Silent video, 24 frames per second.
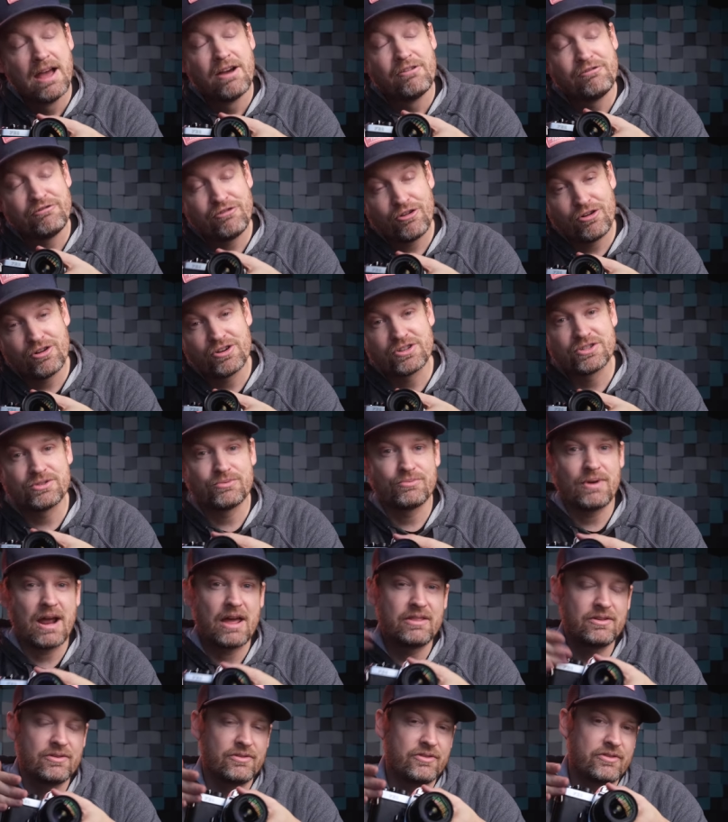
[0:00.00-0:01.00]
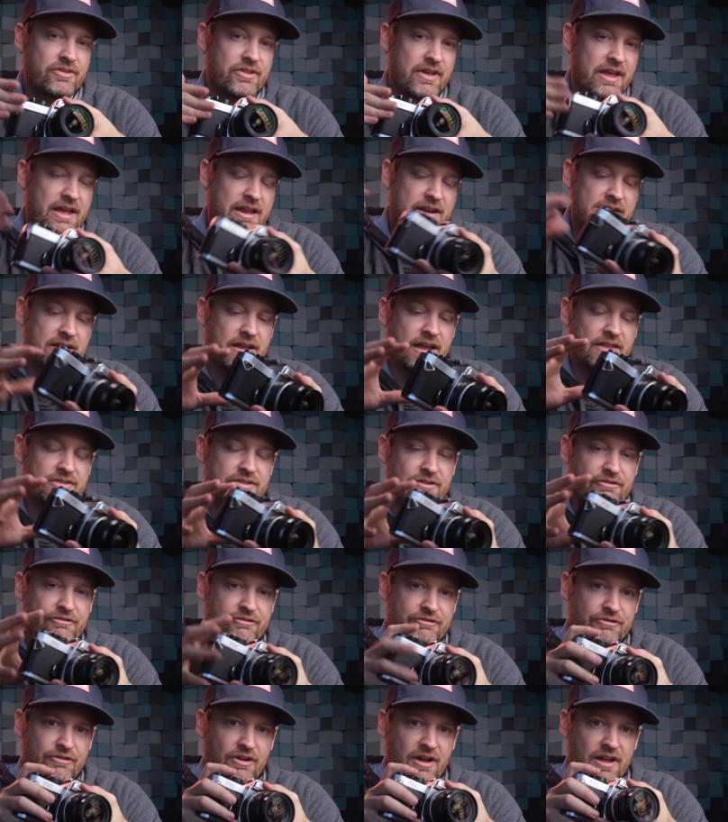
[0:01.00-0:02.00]
first rather than at the
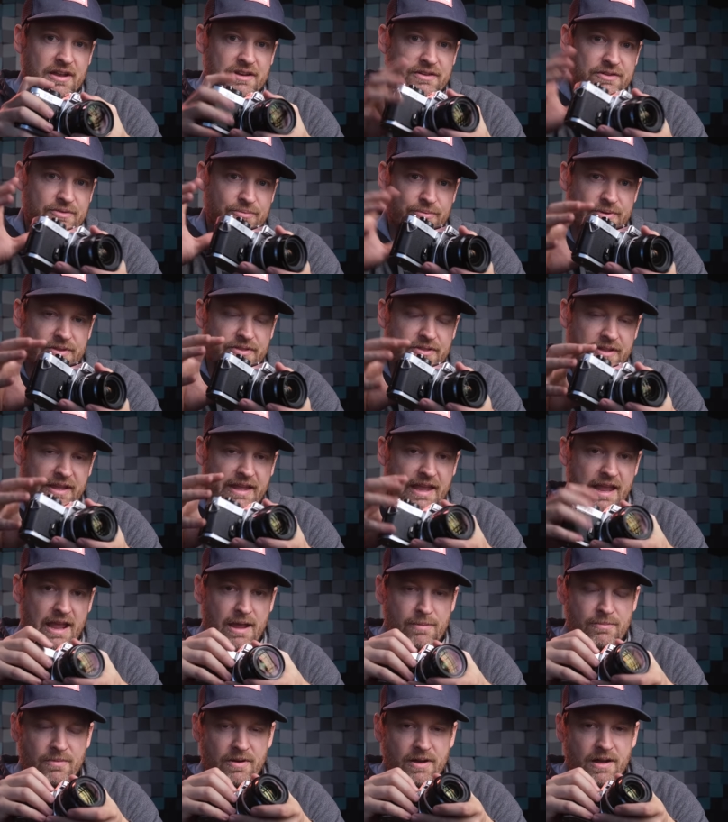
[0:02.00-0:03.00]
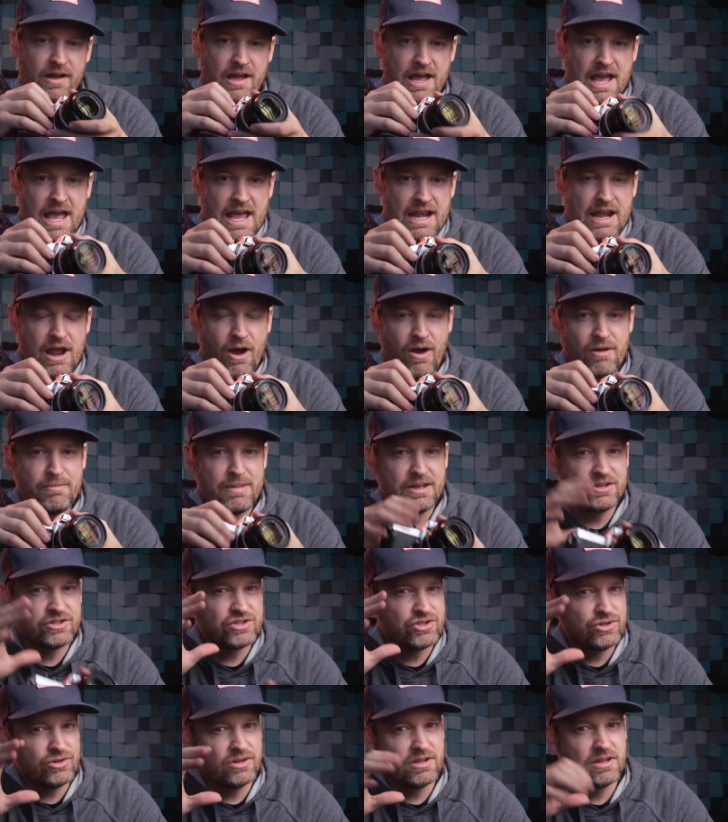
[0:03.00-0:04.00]
front with the camera. Now, I've been
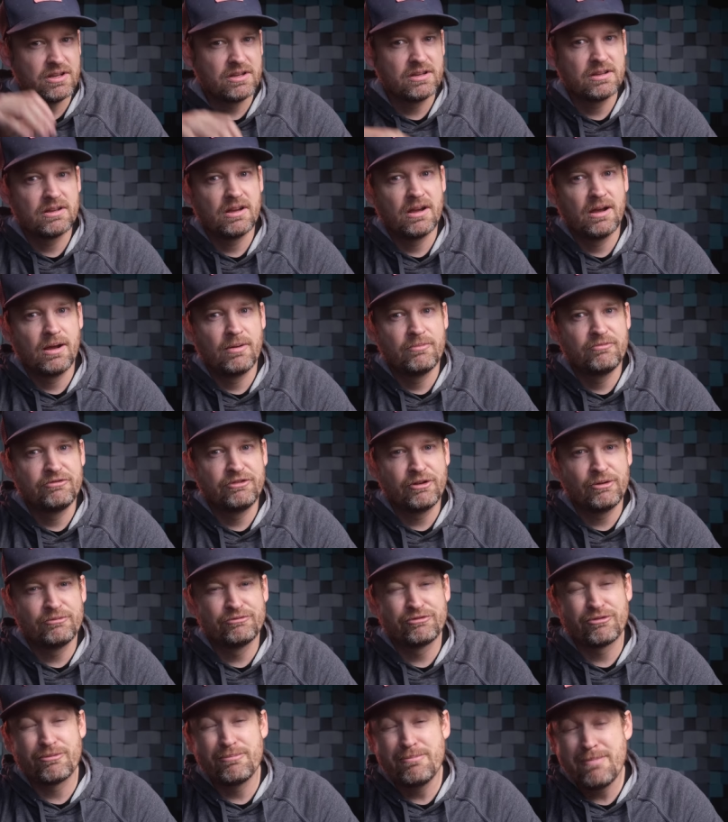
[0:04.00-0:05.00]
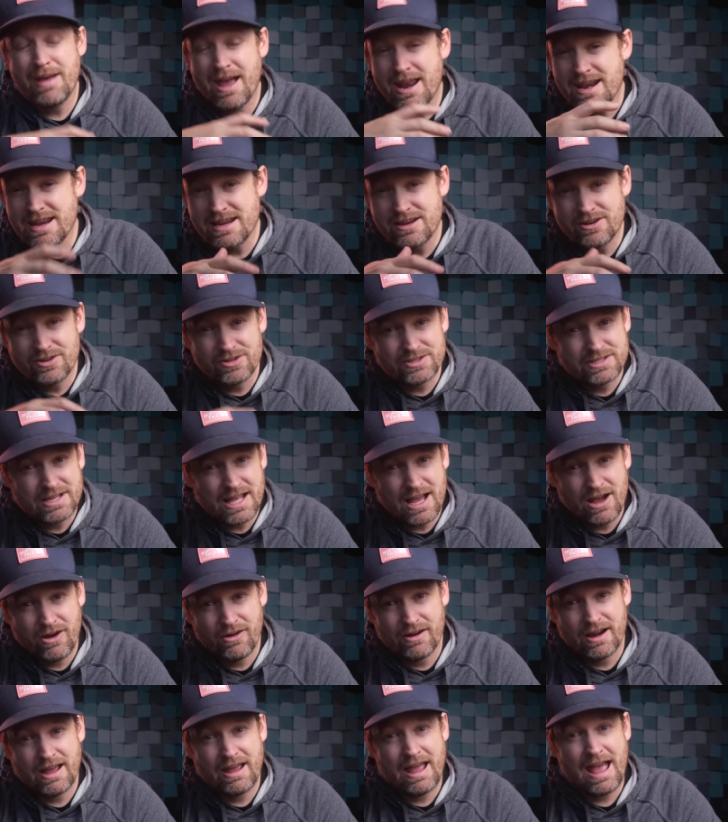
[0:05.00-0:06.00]
shooting um, film for many years
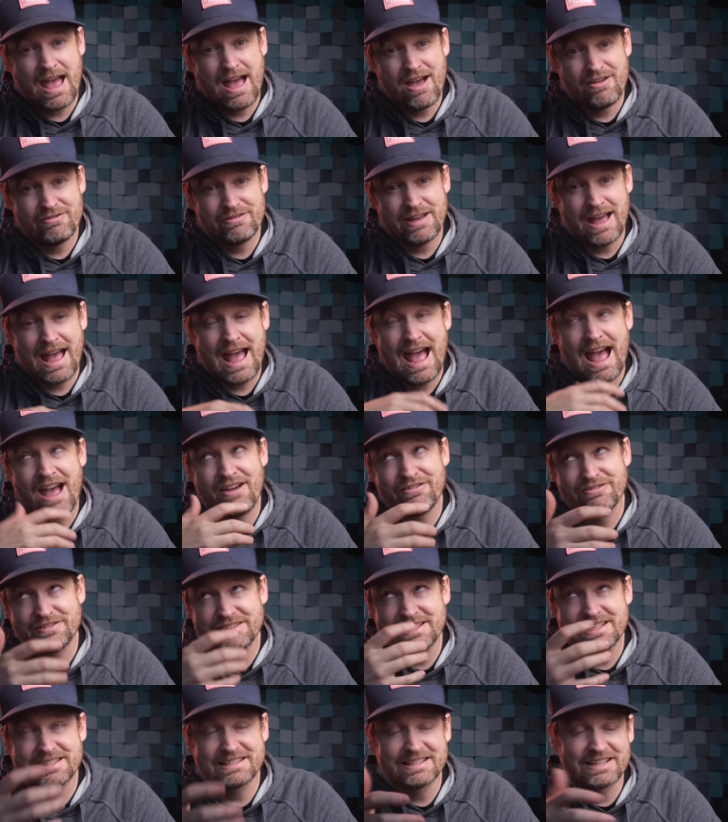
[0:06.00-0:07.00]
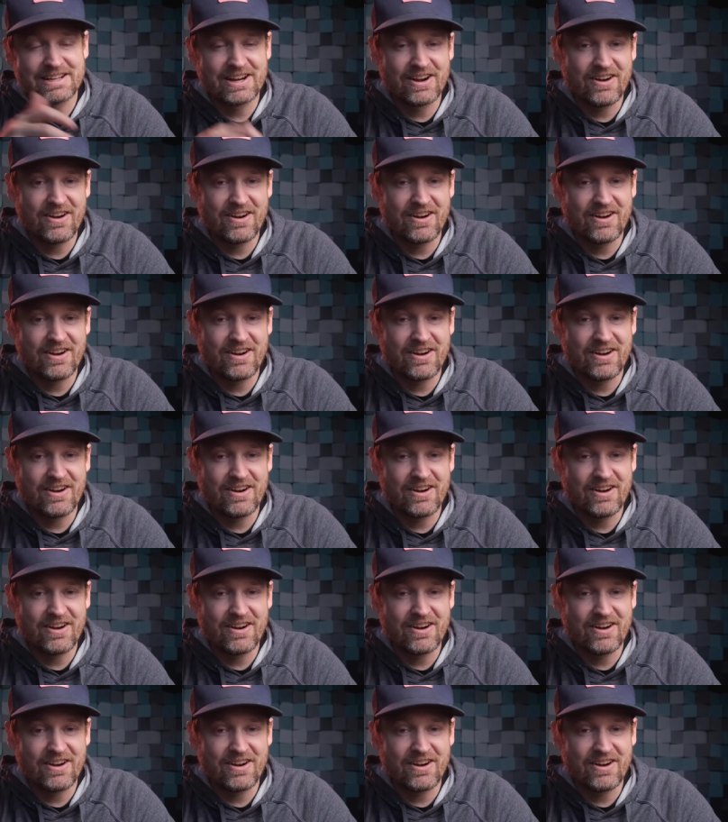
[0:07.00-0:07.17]
now and I have a half decent